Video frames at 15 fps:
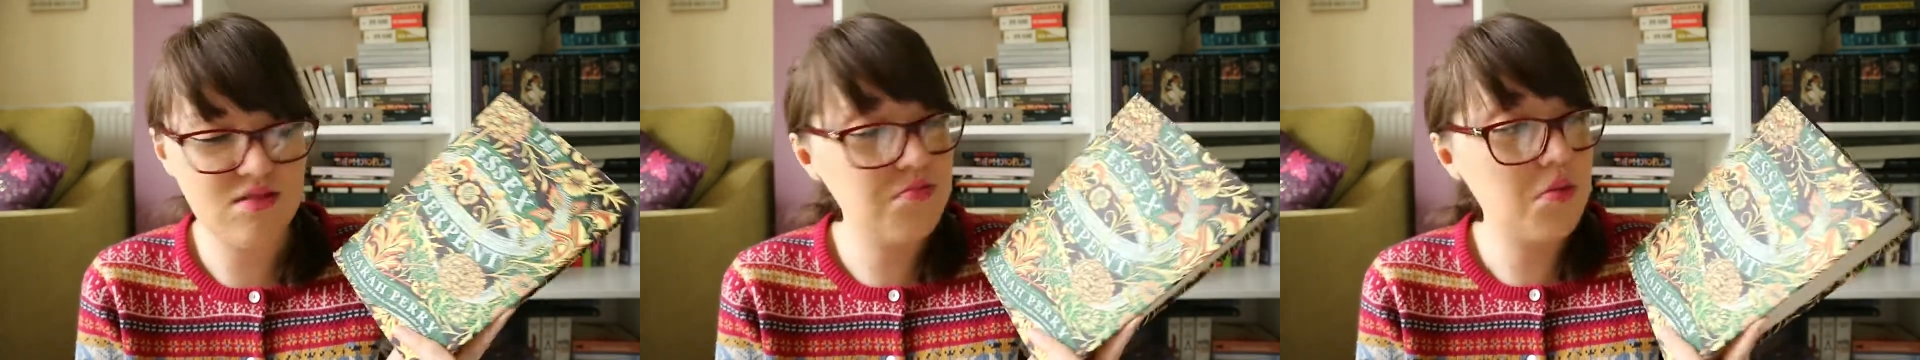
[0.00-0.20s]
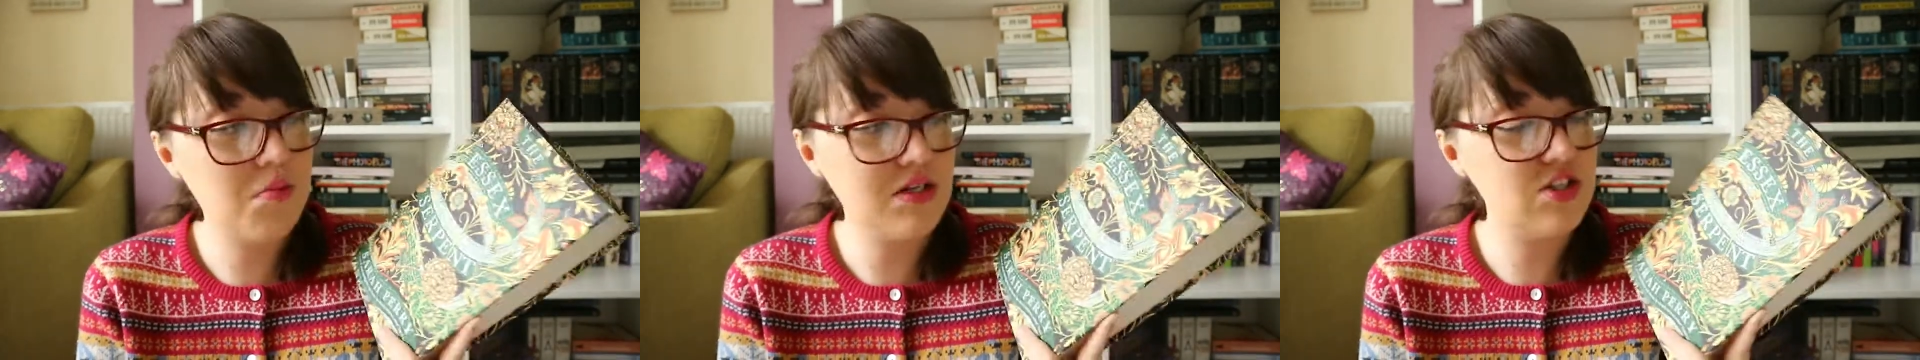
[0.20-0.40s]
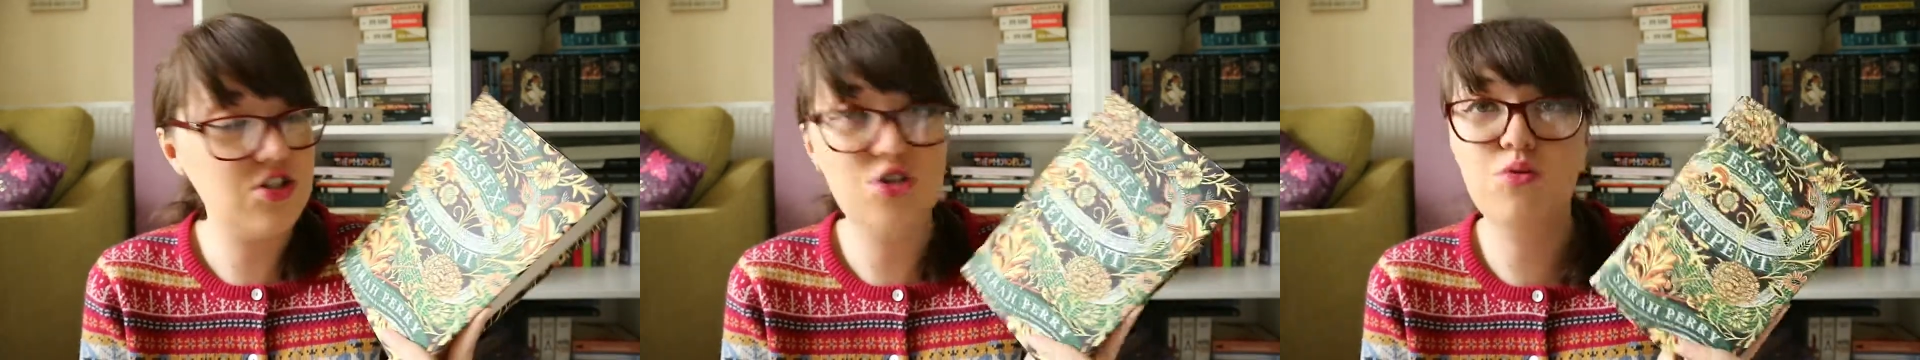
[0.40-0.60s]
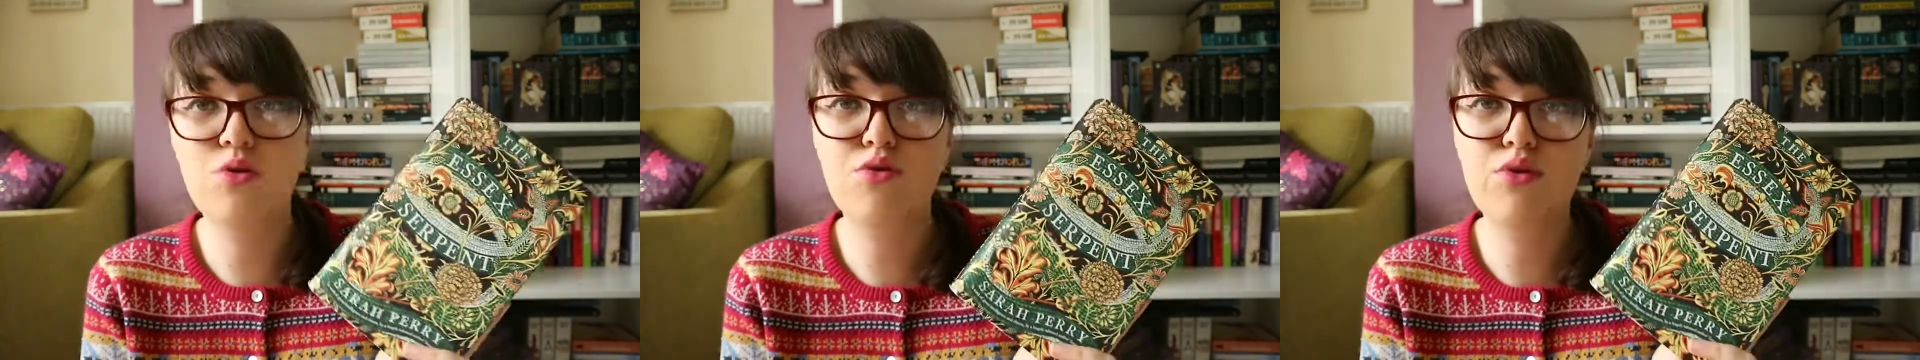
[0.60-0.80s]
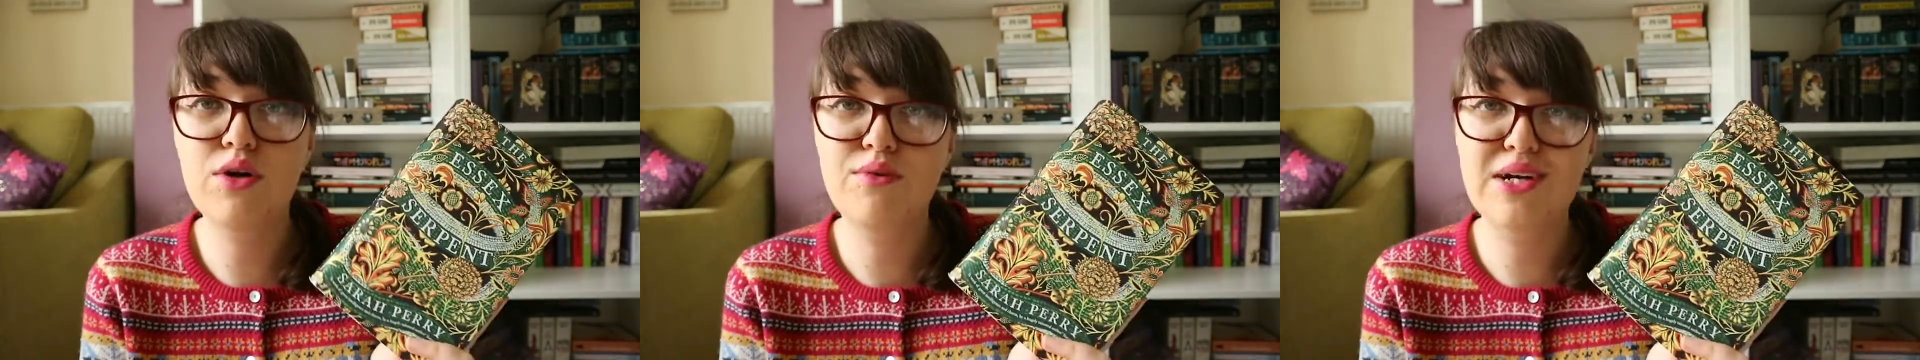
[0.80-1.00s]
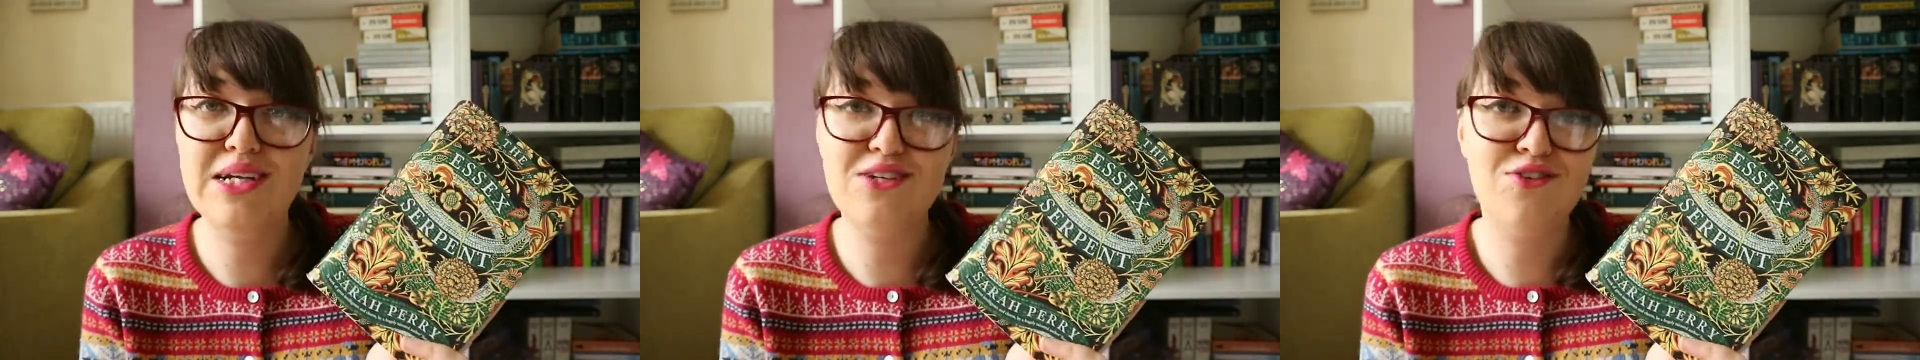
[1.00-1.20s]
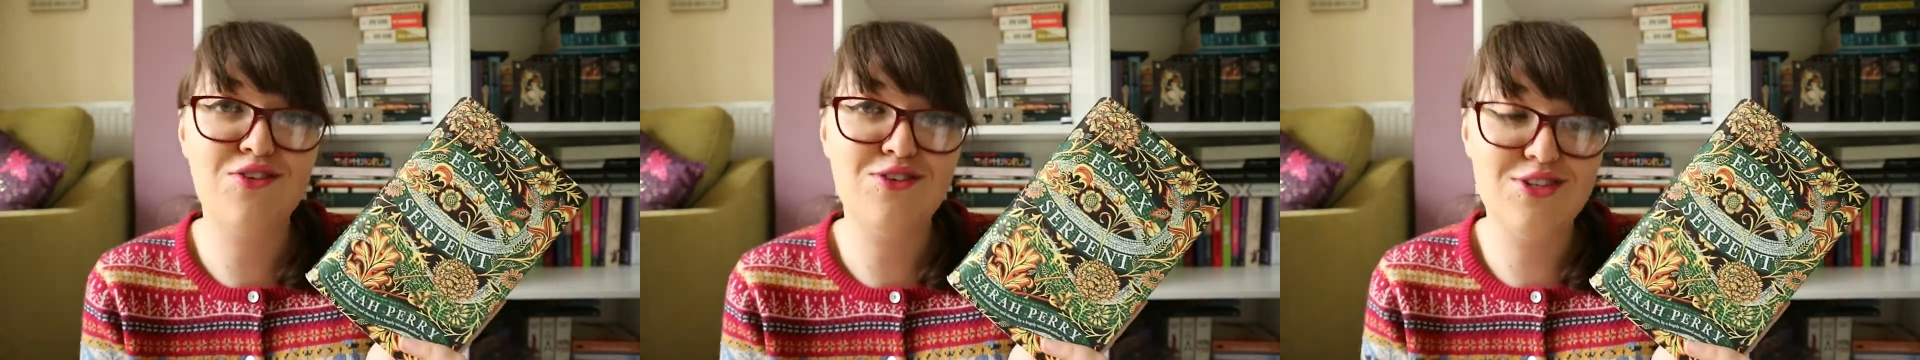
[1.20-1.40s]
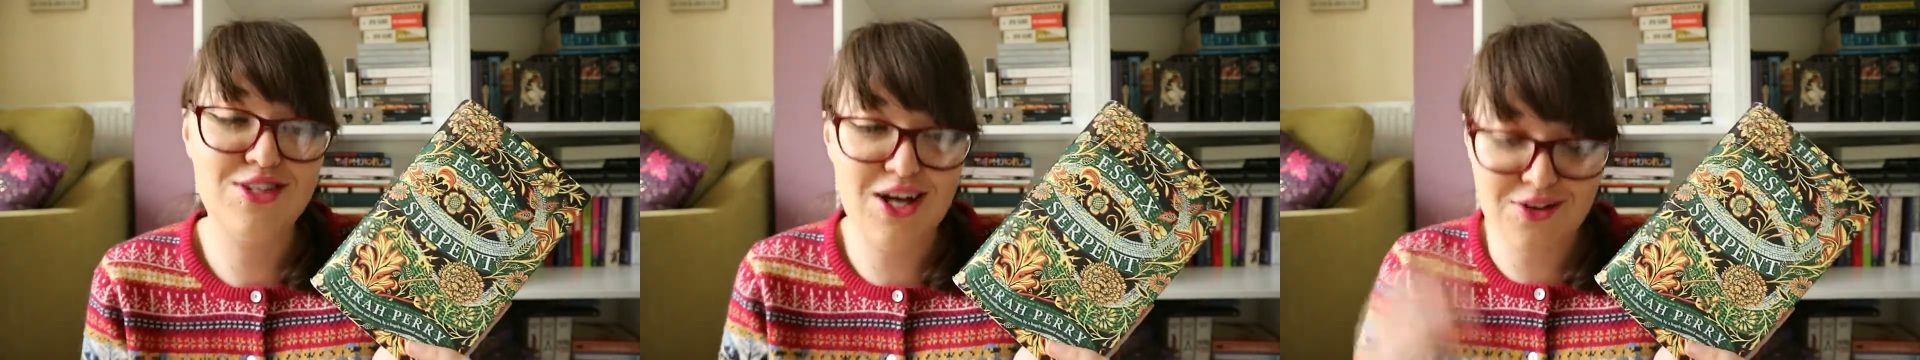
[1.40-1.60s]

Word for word: probably two or three readathons